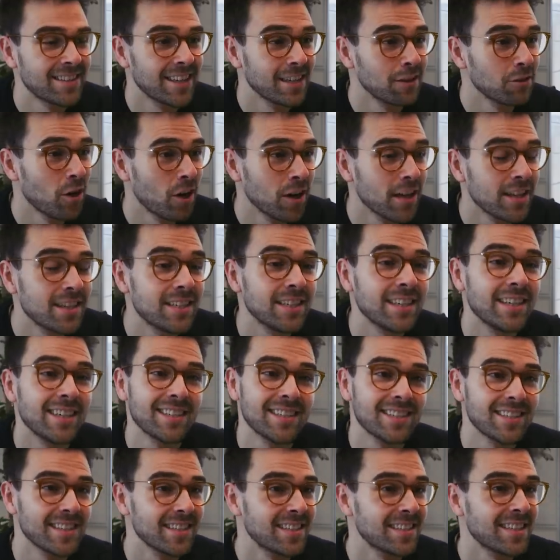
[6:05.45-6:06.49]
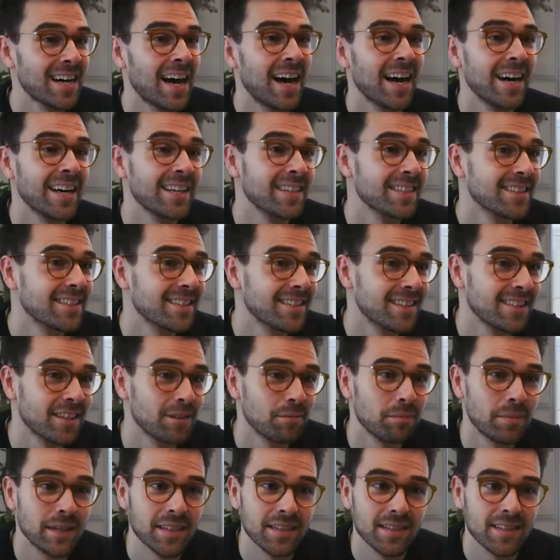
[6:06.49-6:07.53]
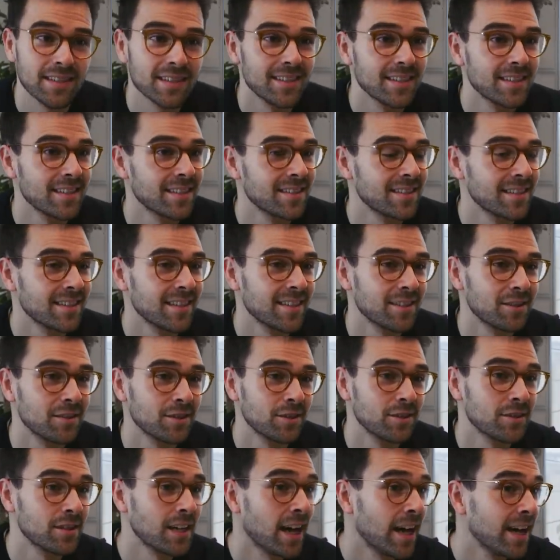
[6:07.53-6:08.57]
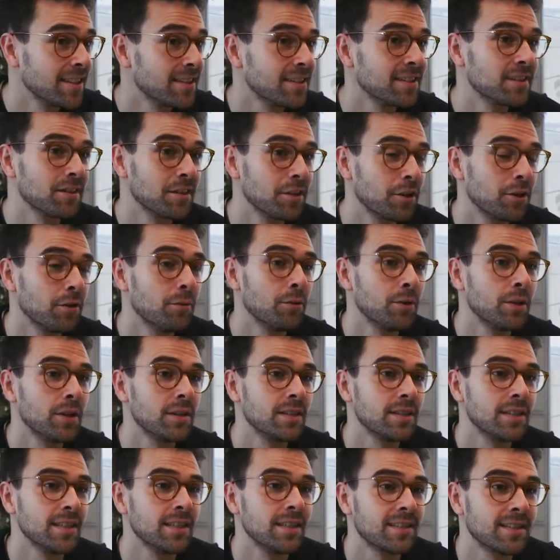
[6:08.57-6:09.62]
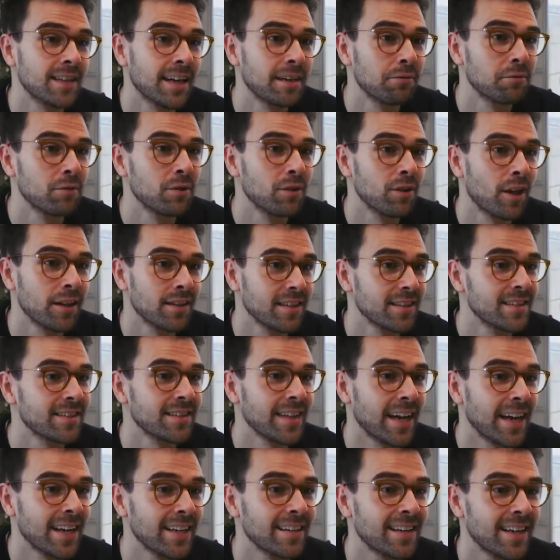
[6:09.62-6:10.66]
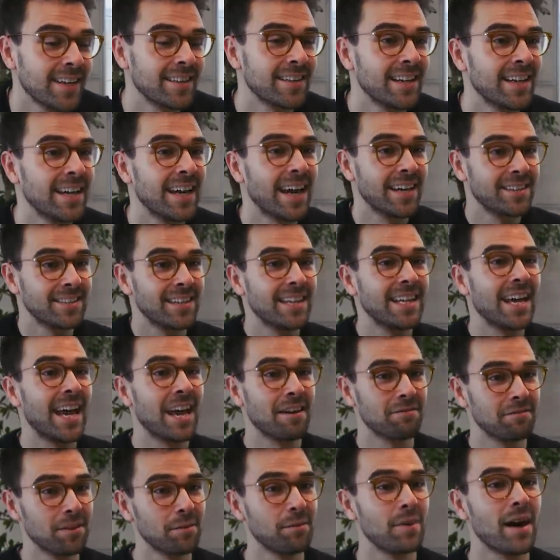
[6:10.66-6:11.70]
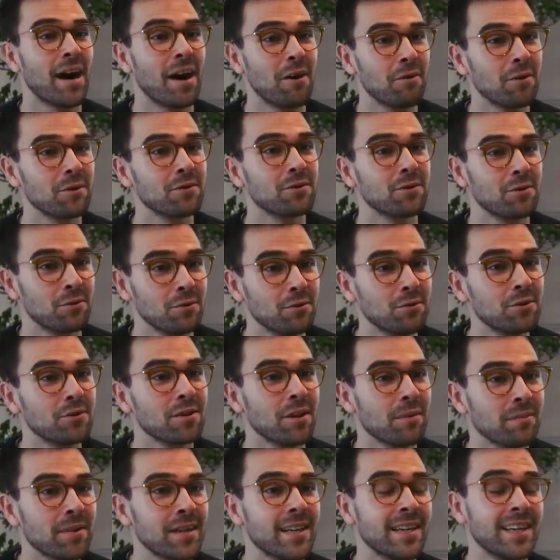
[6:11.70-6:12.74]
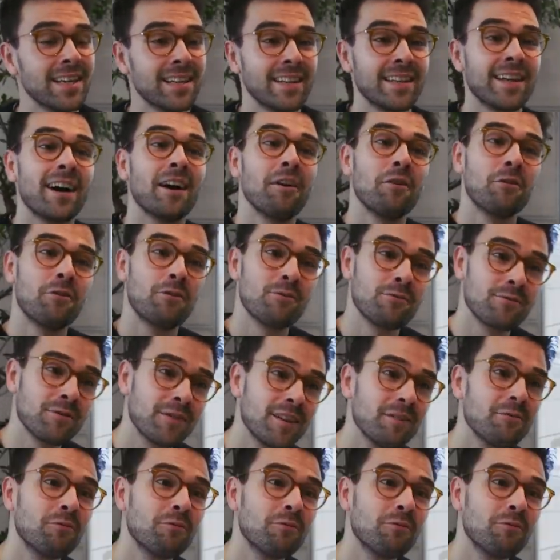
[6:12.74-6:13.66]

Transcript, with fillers: technologies, the science, uh, businesses, uh, societies and communities, they will understand that they actually have the power to do something in their own